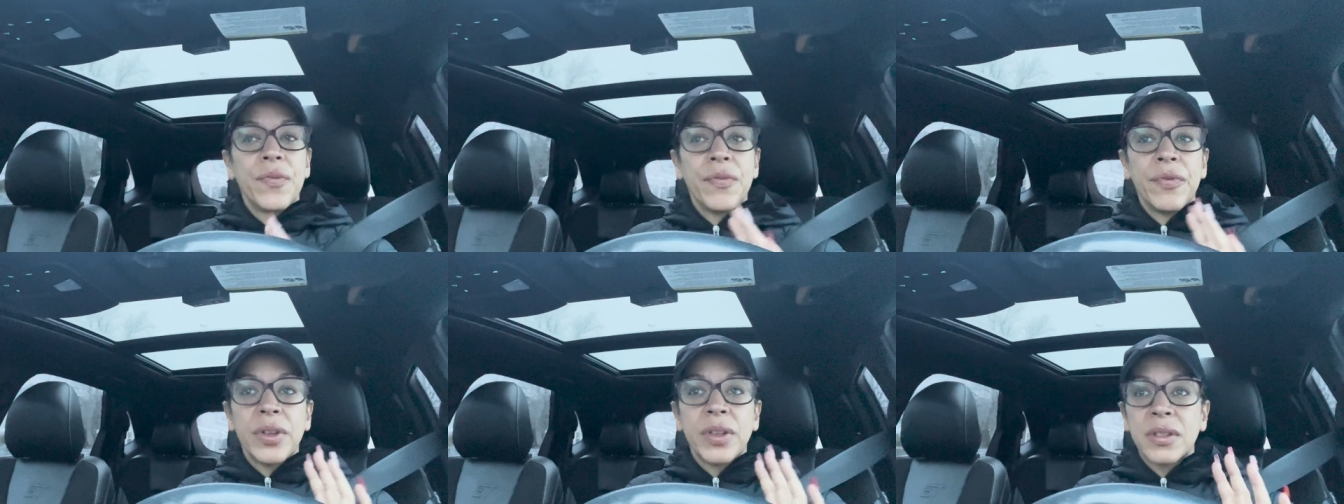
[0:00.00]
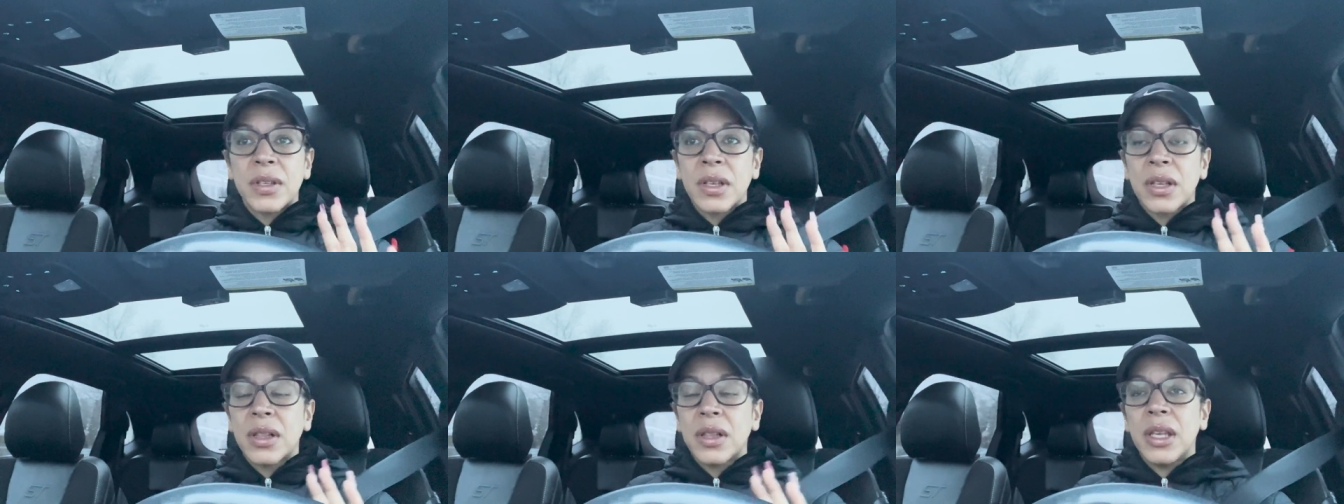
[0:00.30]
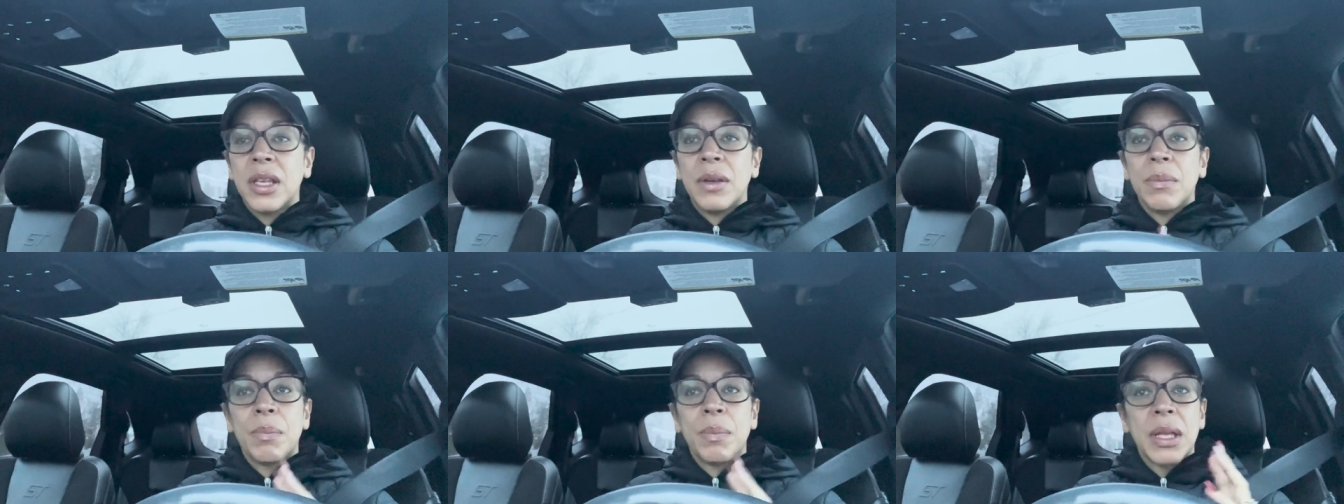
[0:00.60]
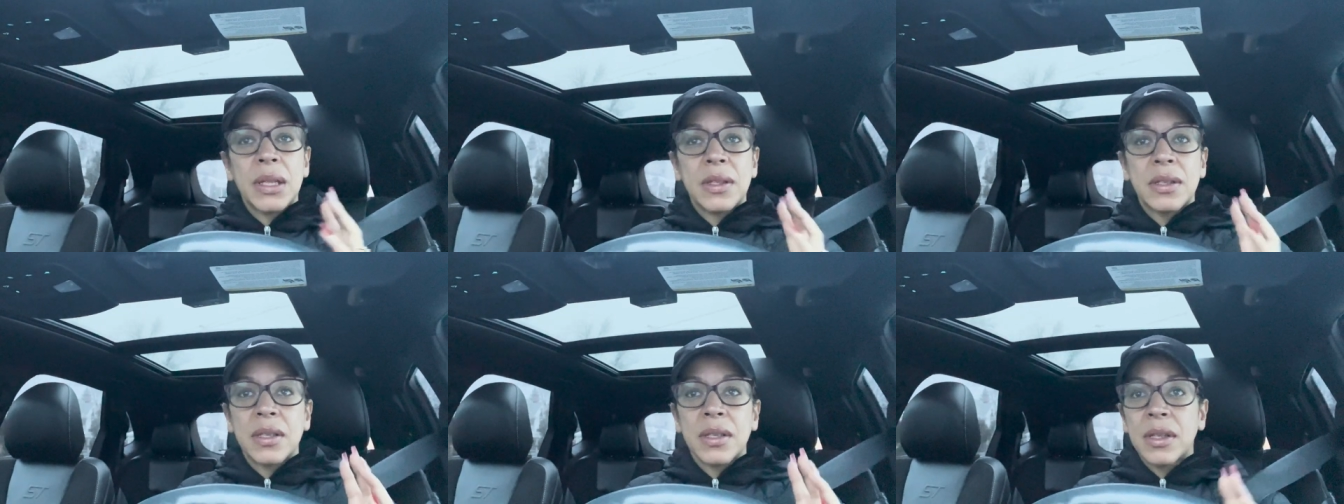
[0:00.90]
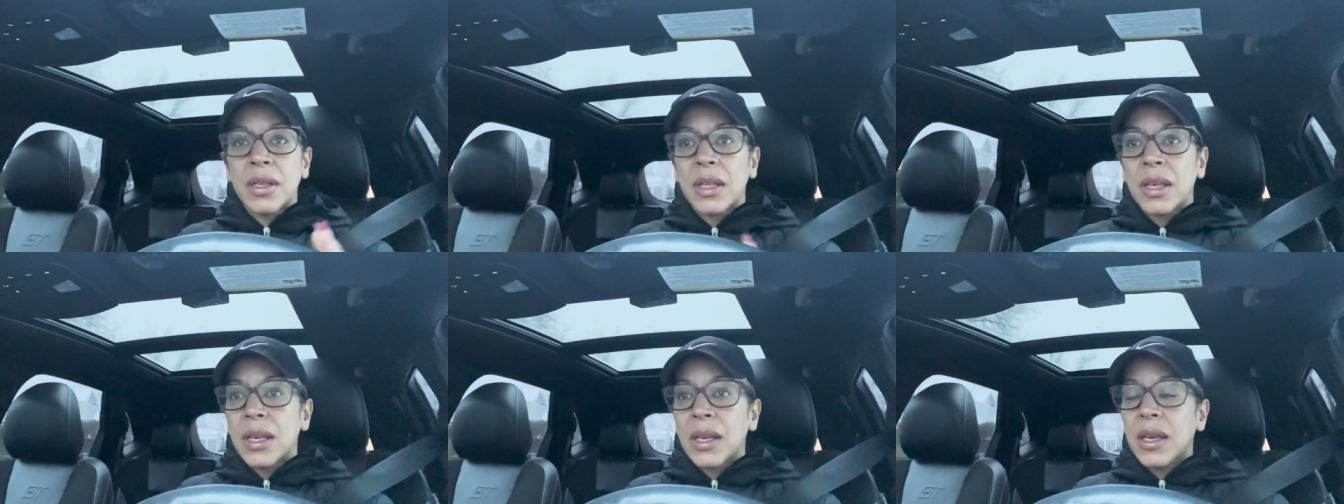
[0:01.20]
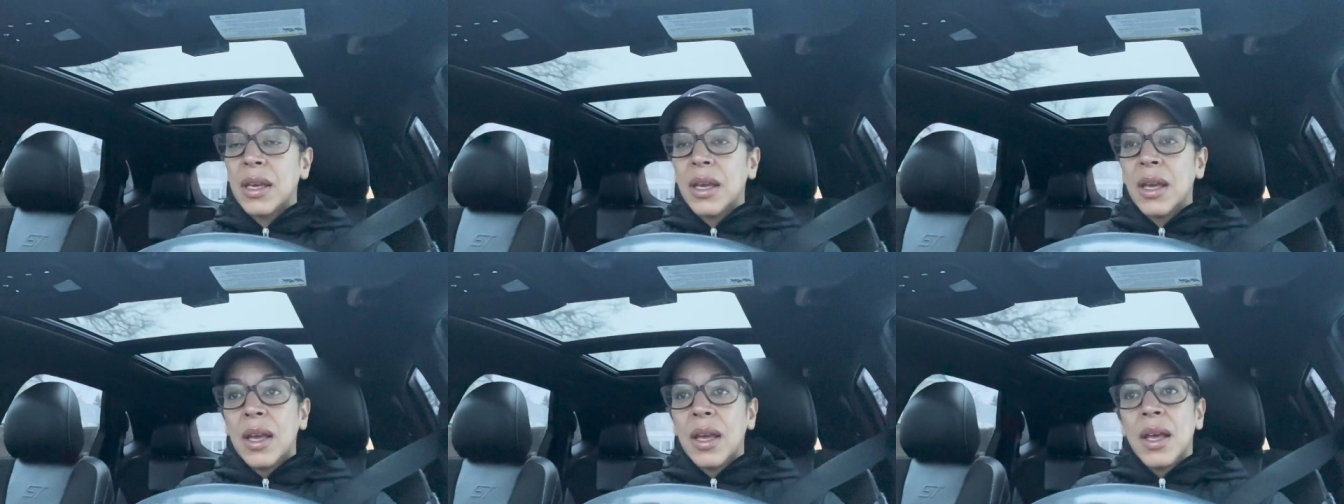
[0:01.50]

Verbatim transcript: physically mentally